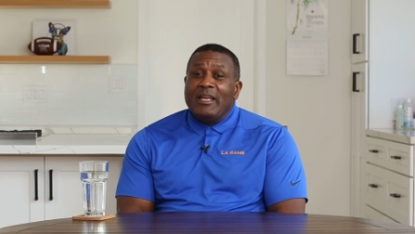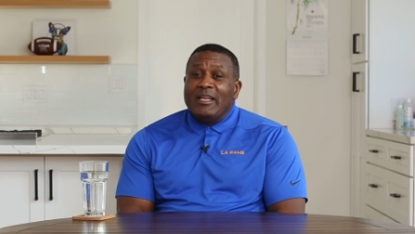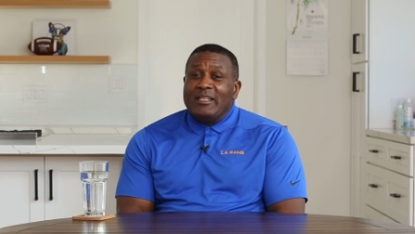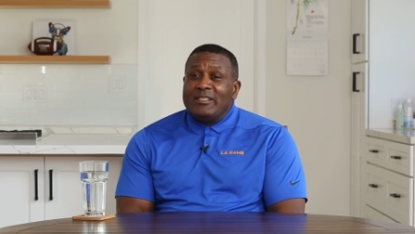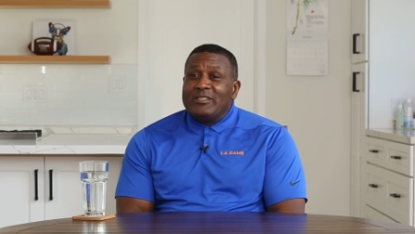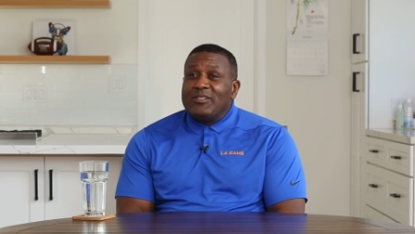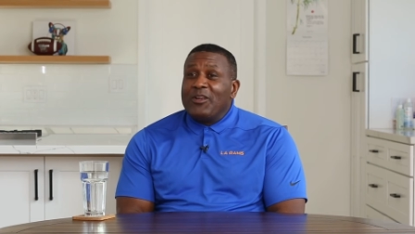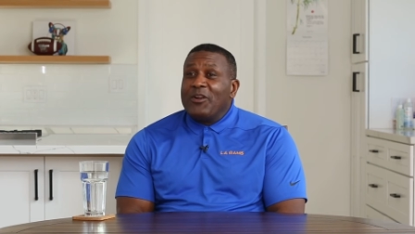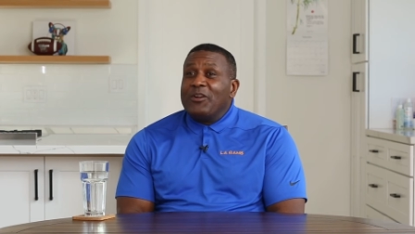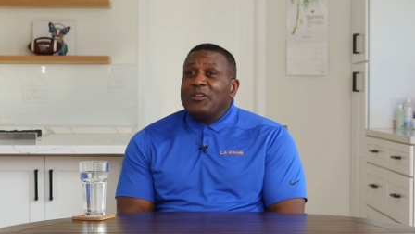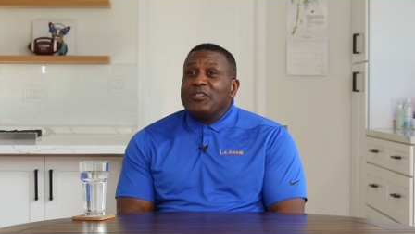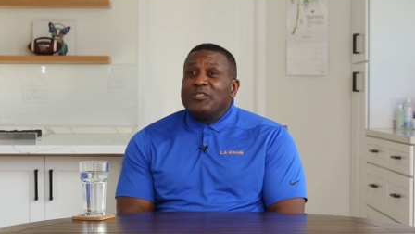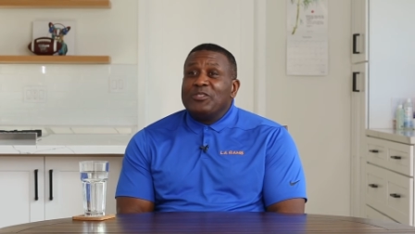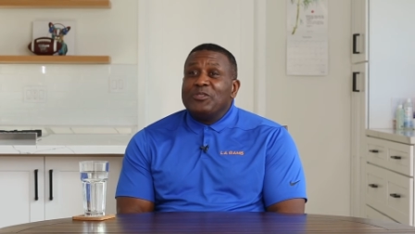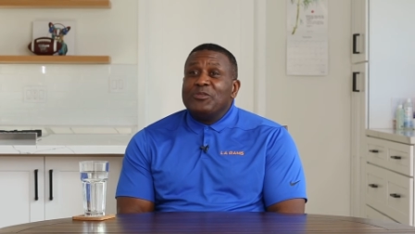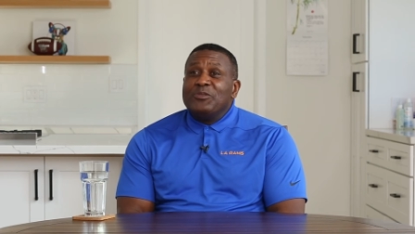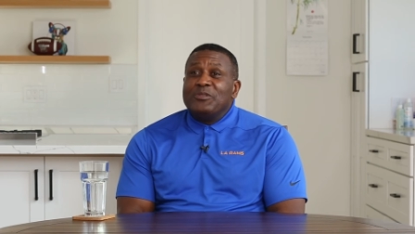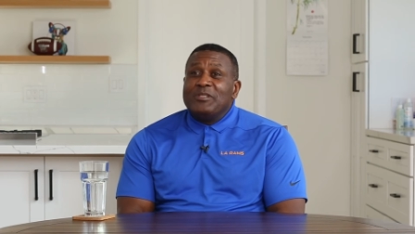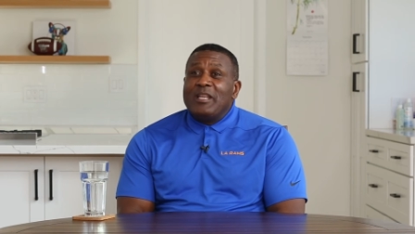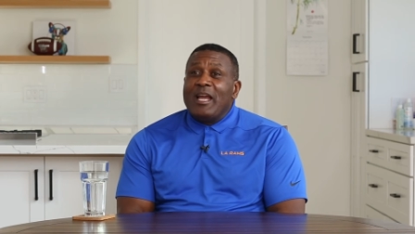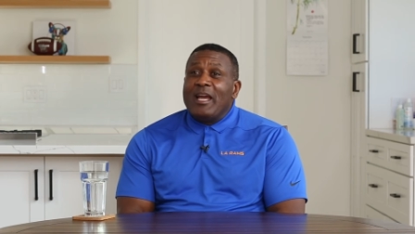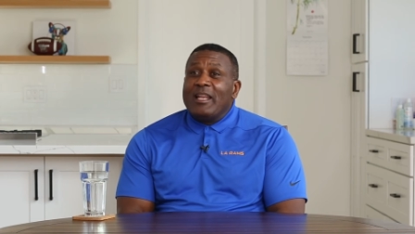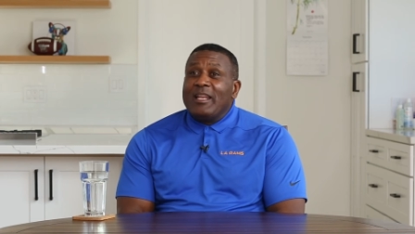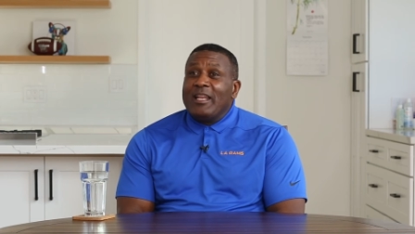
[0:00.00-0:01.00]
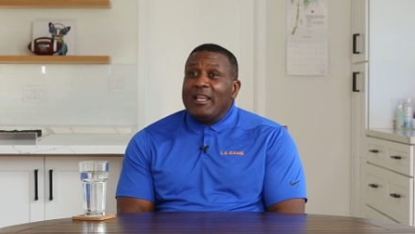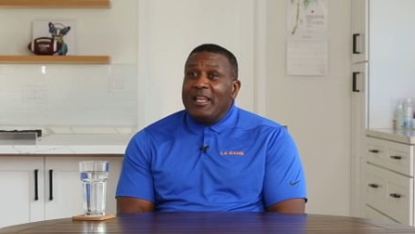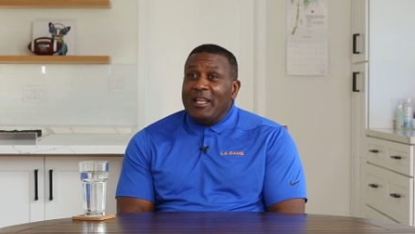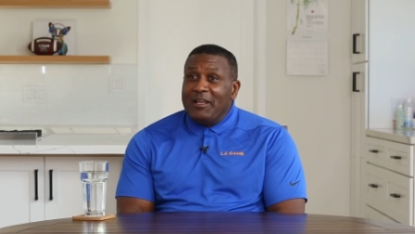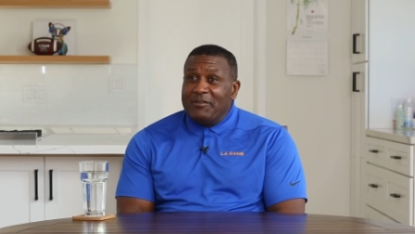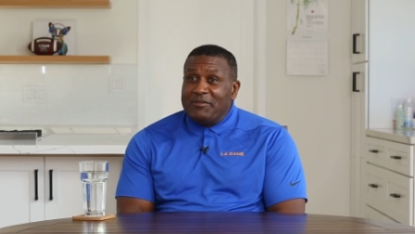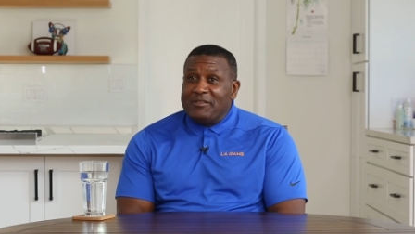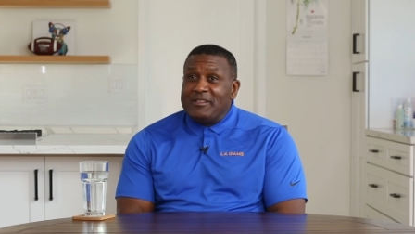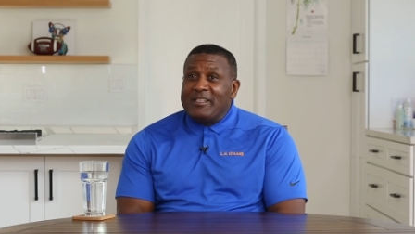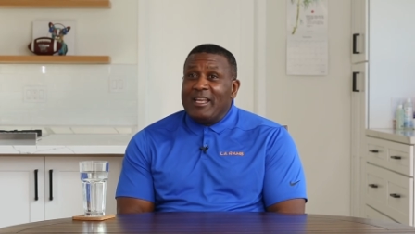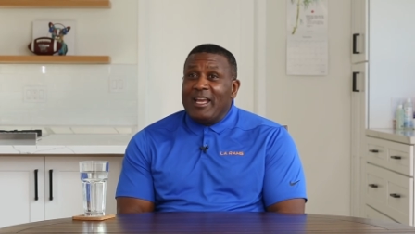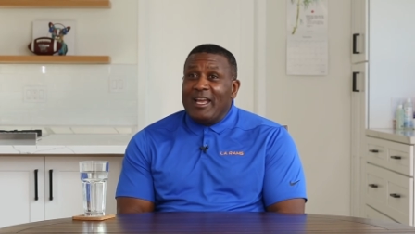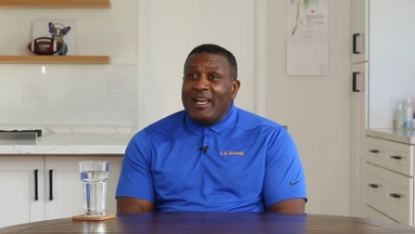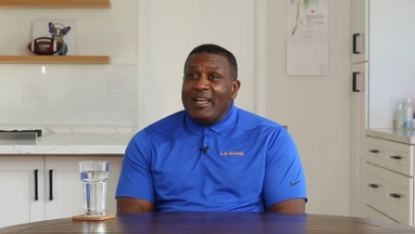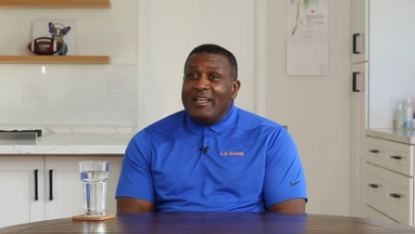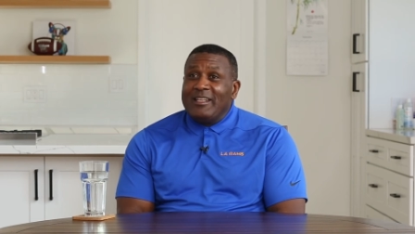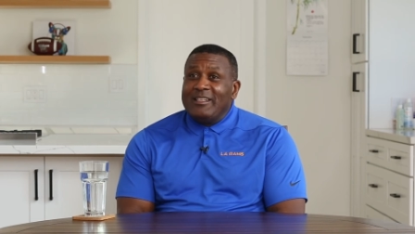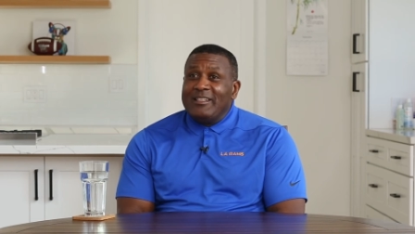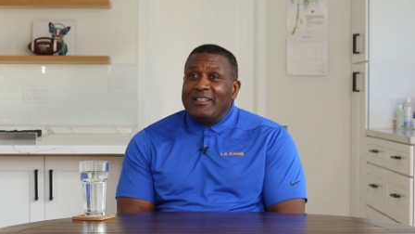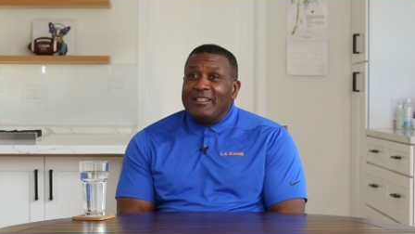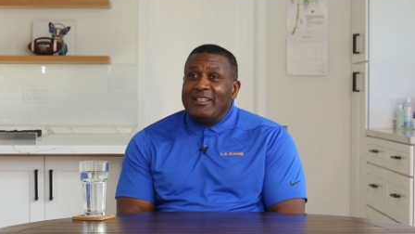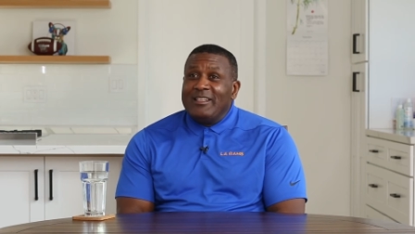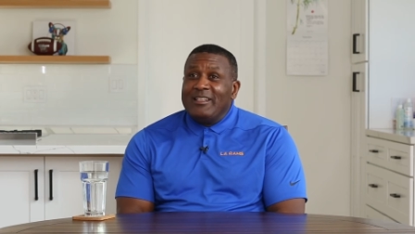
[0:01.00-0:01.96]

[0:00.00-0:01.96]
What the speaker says: started shooting down the left side.